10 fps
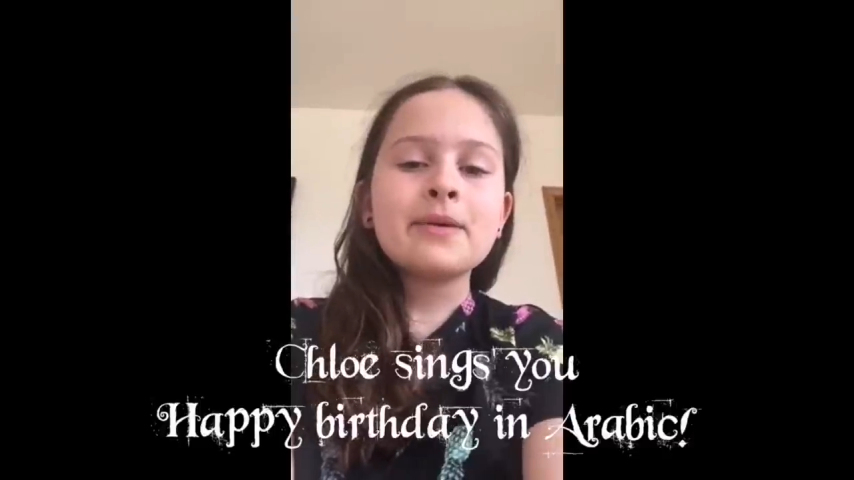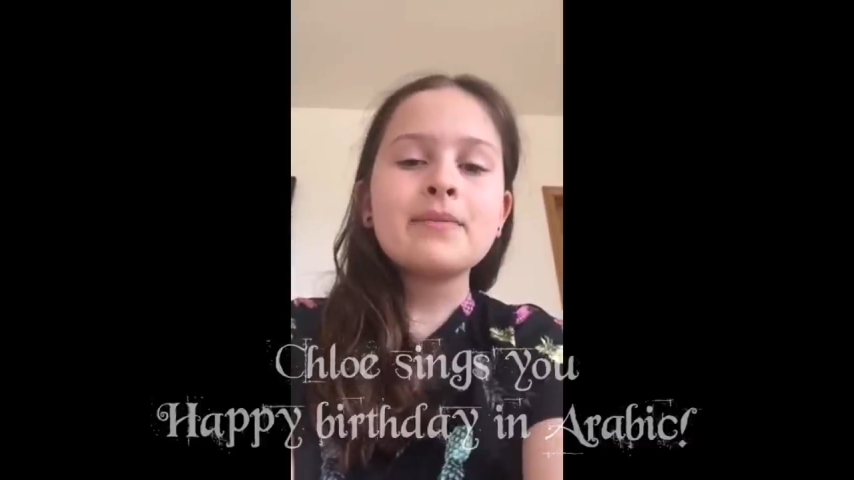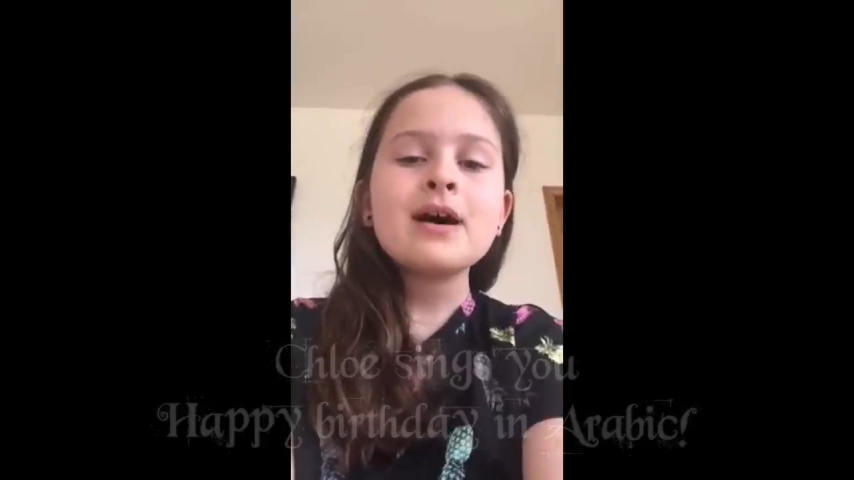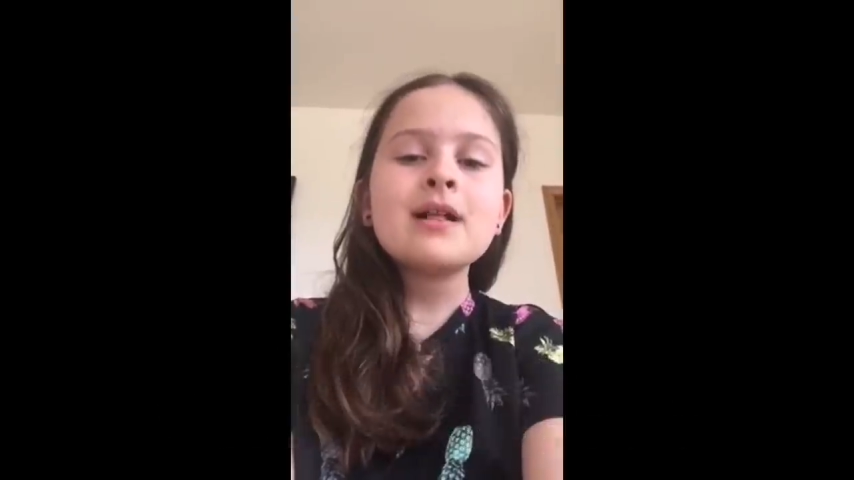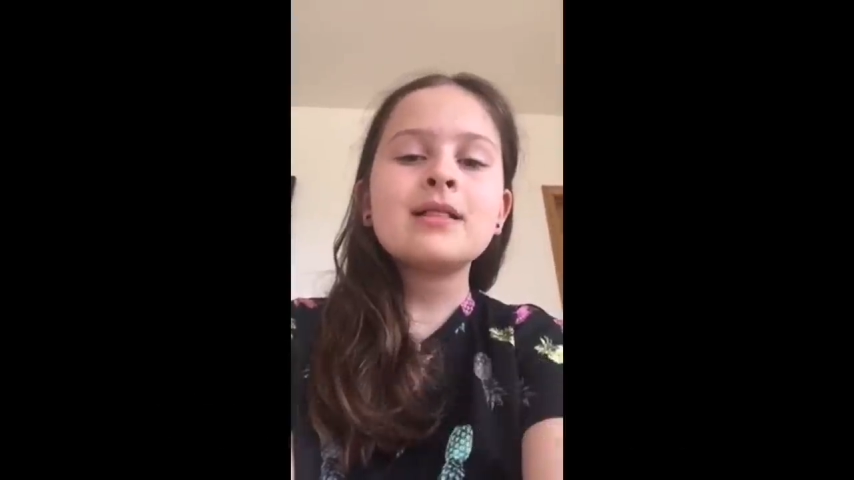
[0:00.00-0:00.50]

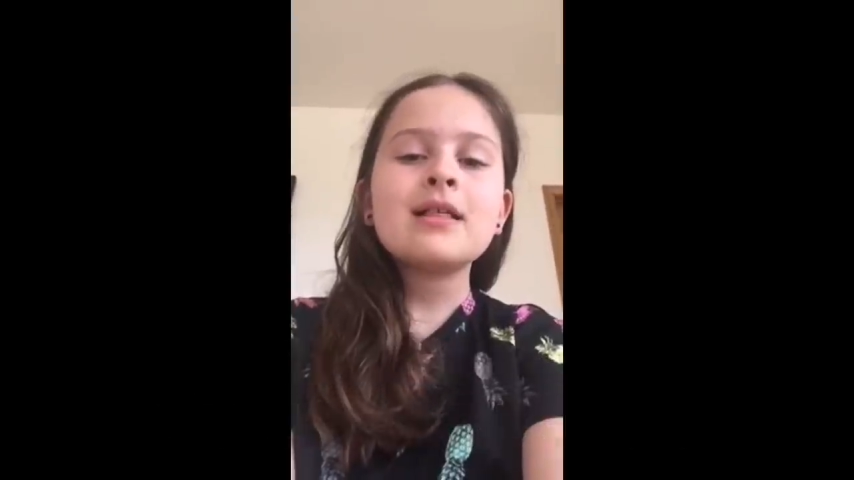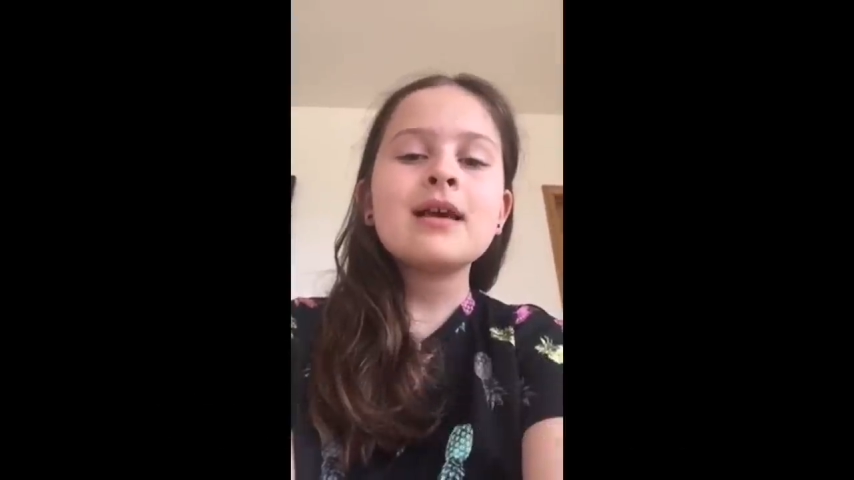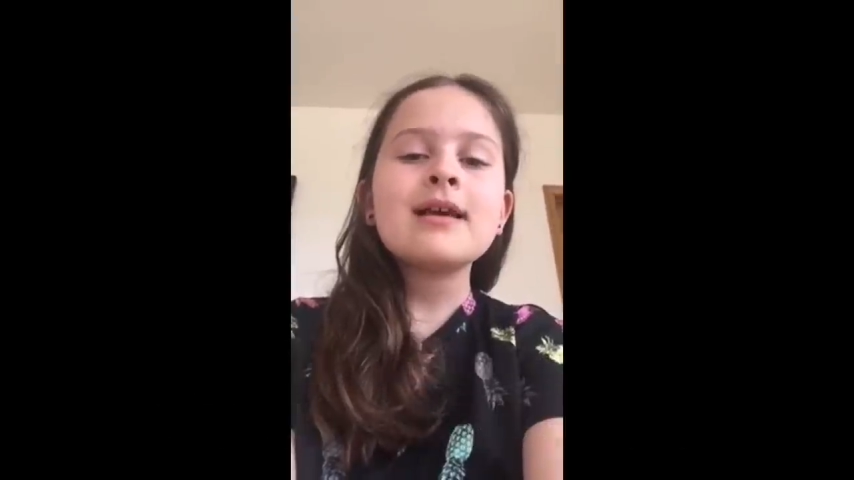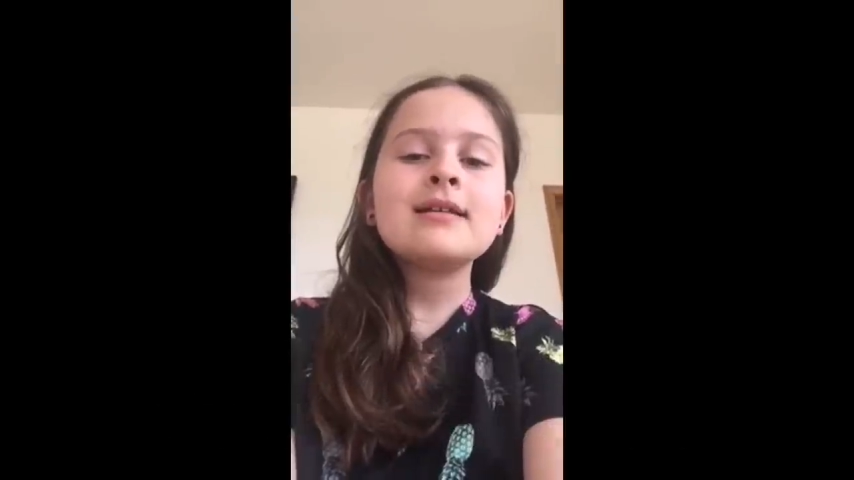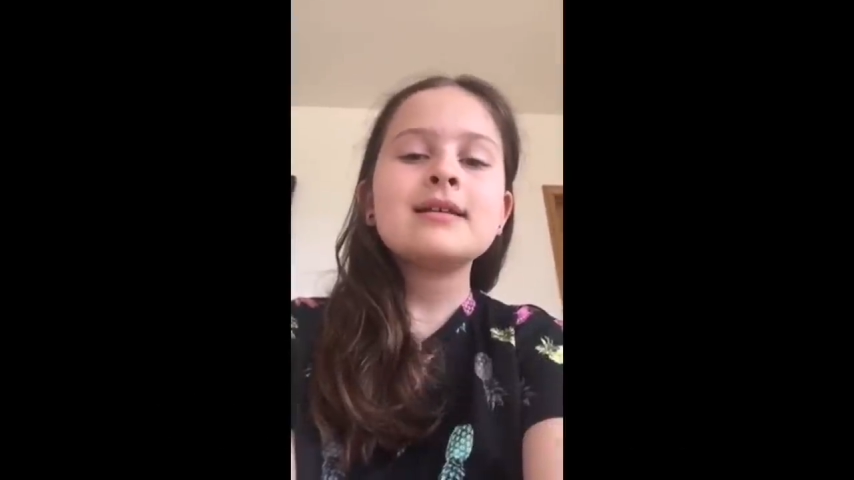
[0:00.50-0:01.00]
Happy
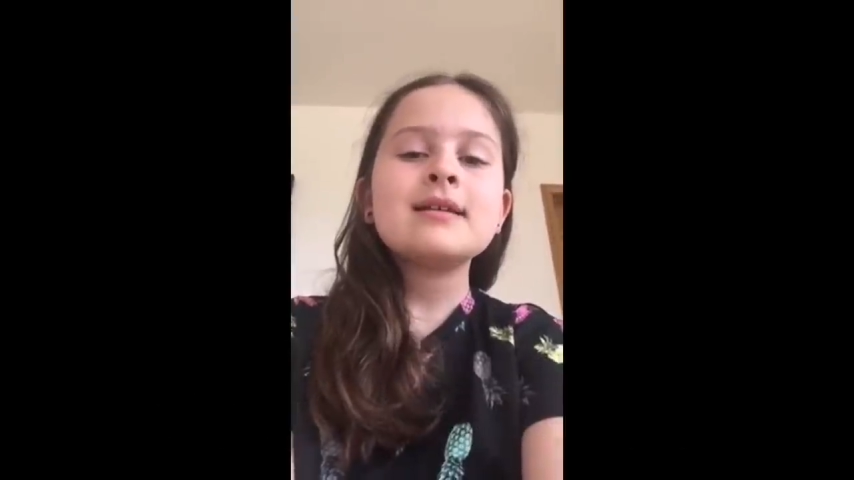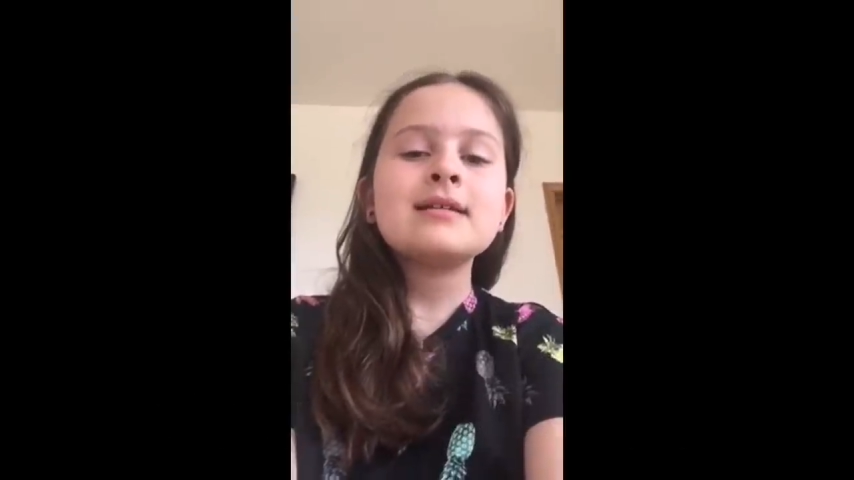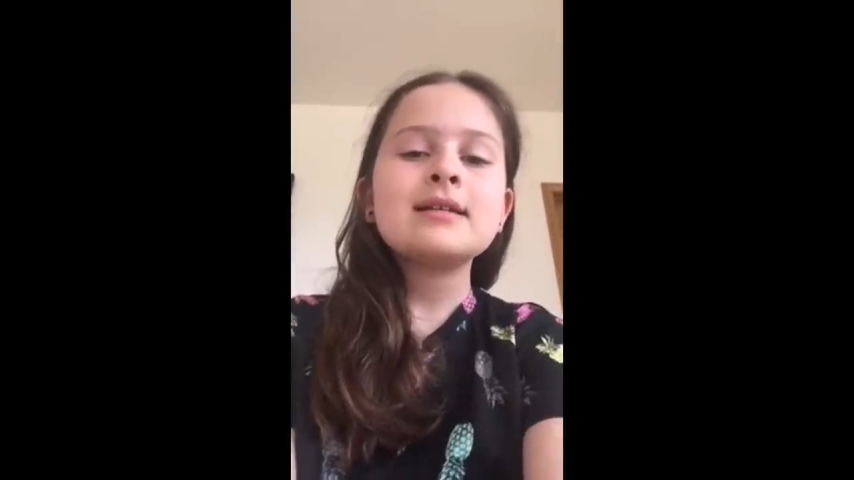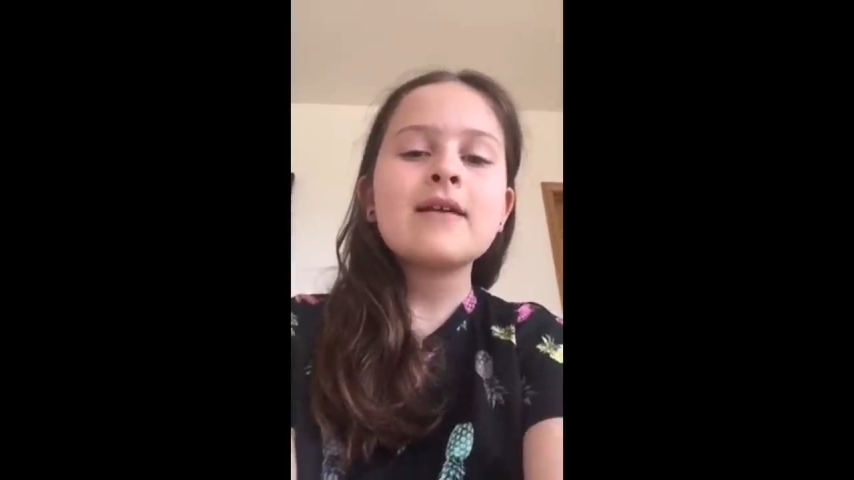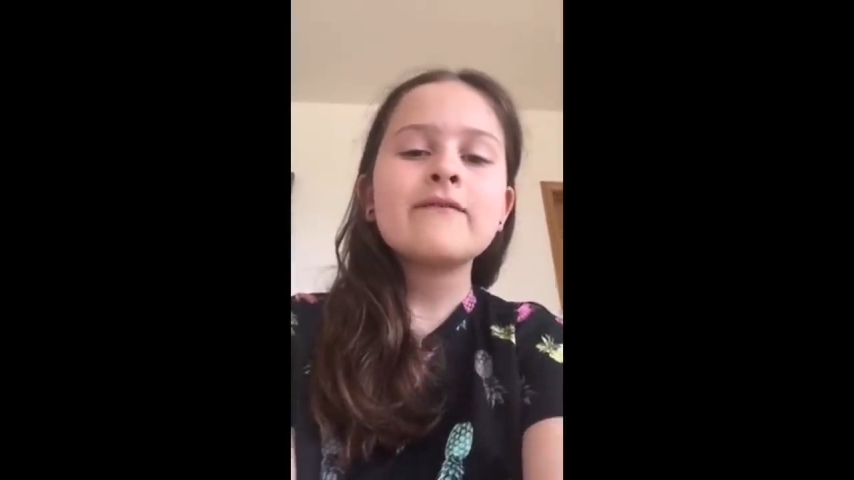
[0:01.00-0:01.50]

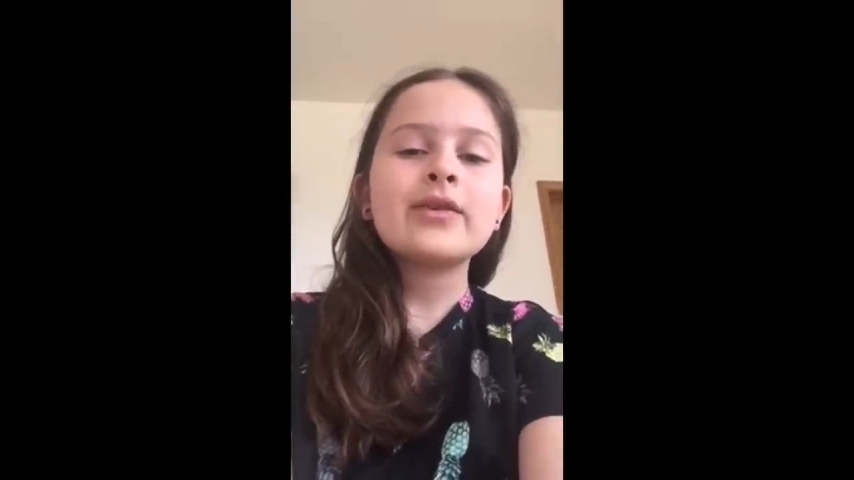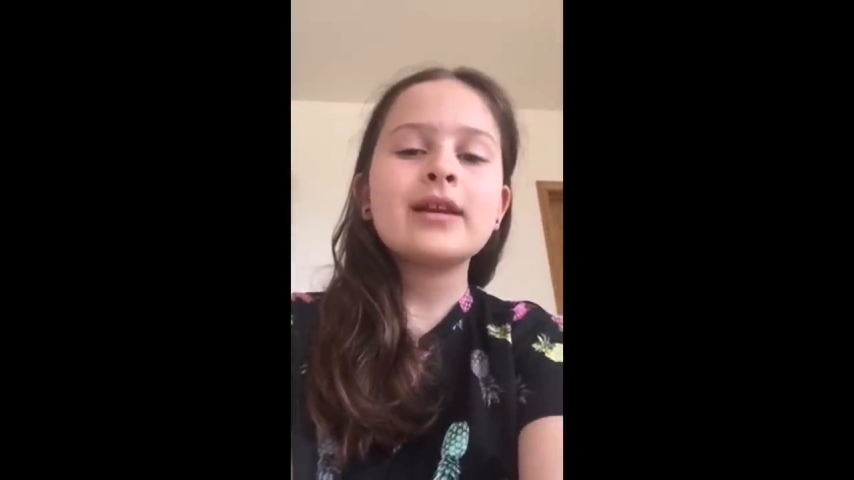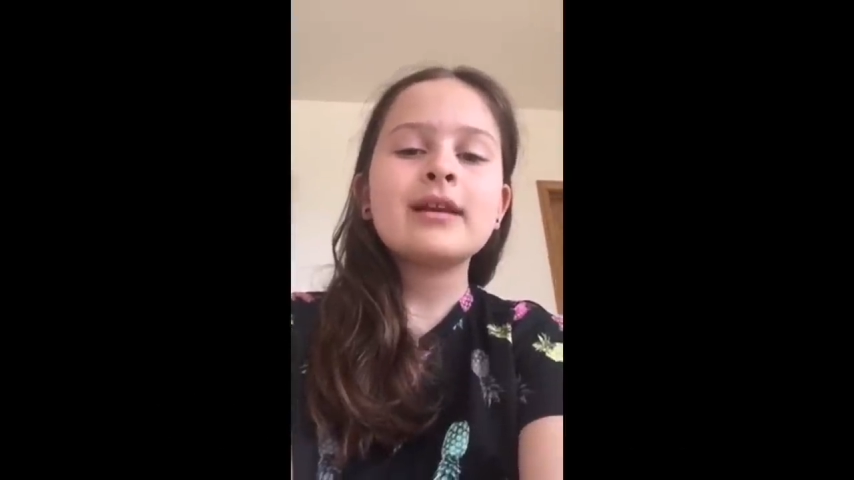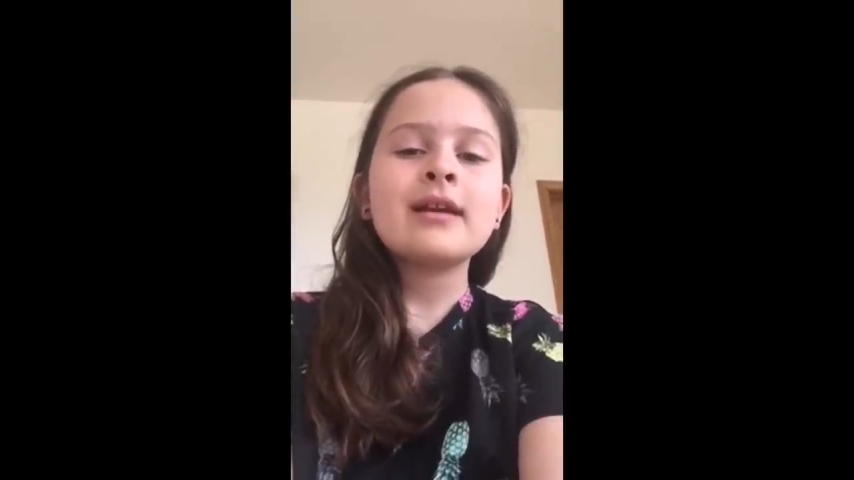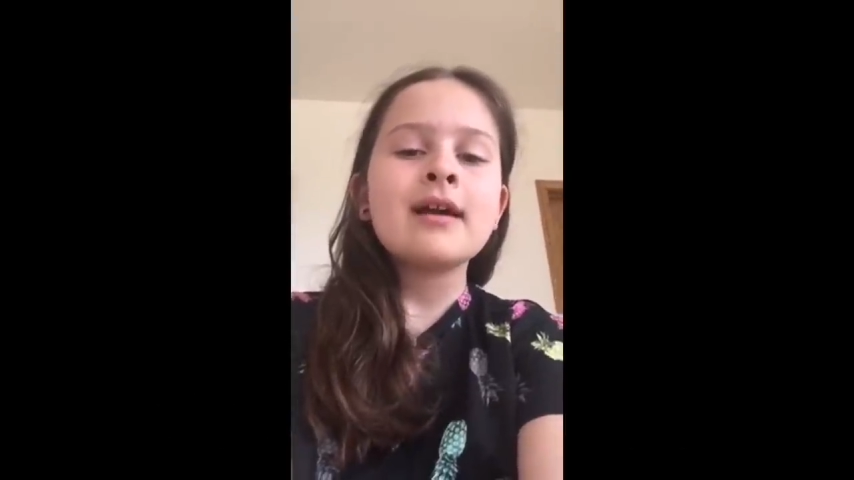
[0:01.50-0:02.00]
birthday dear
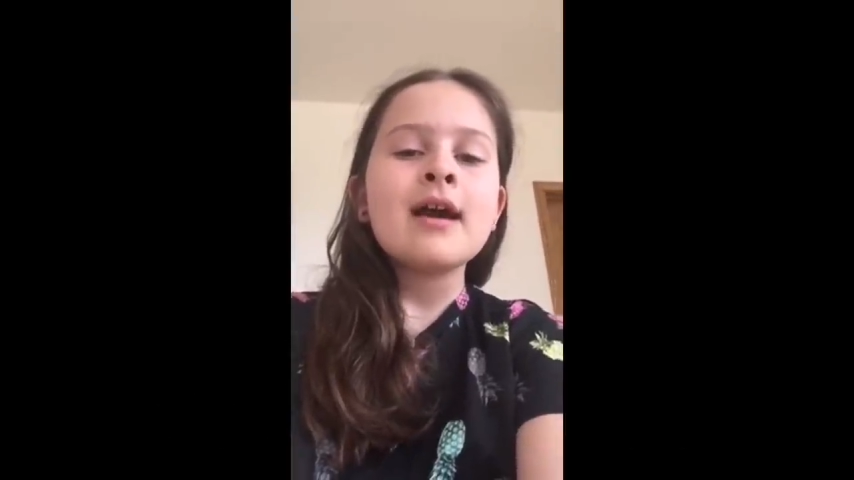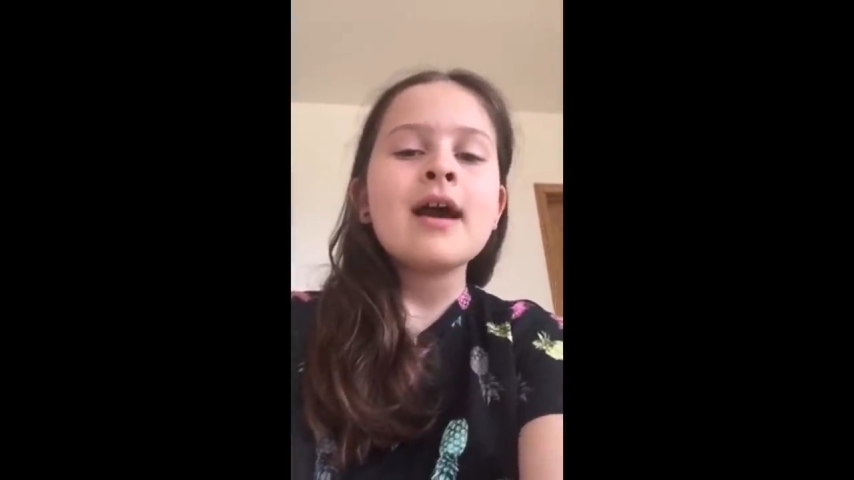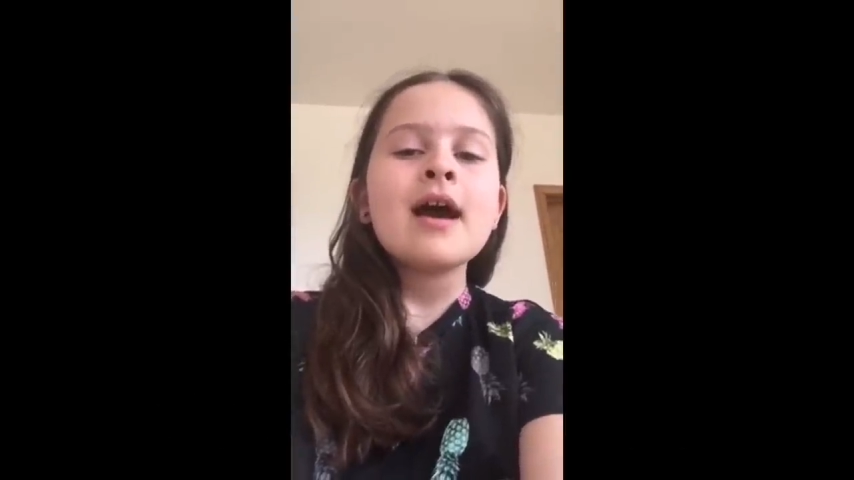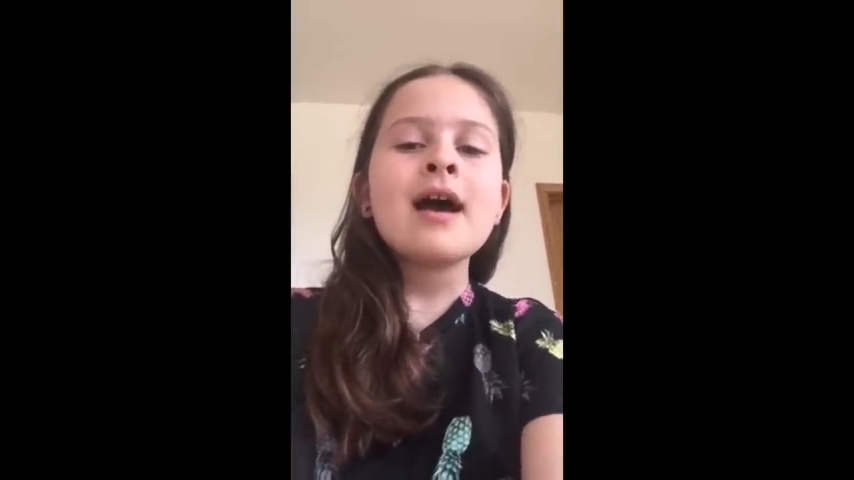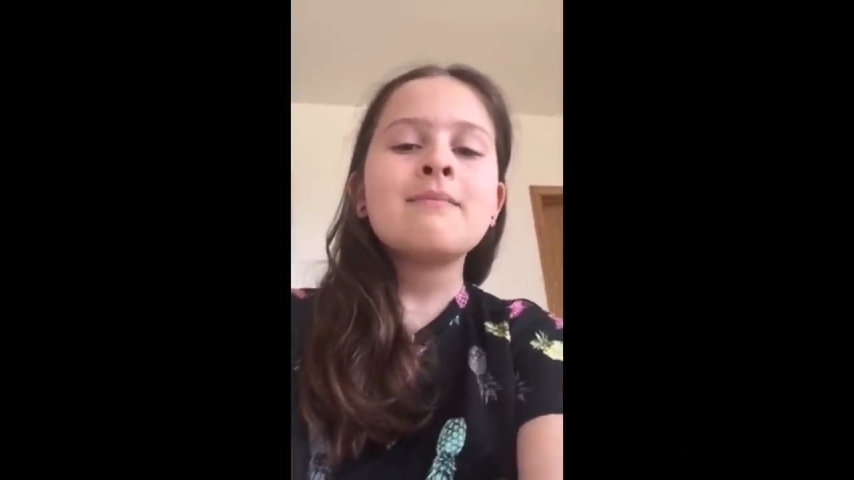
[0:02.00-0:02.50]

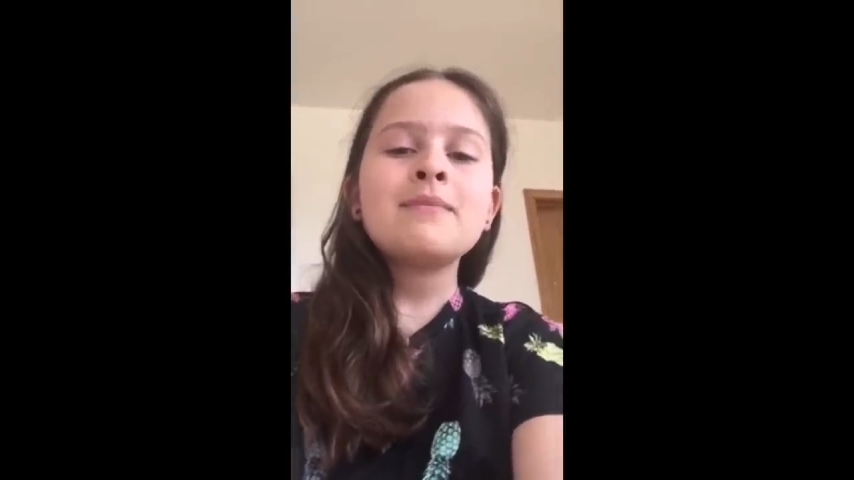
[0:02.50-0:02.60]
Stephanie.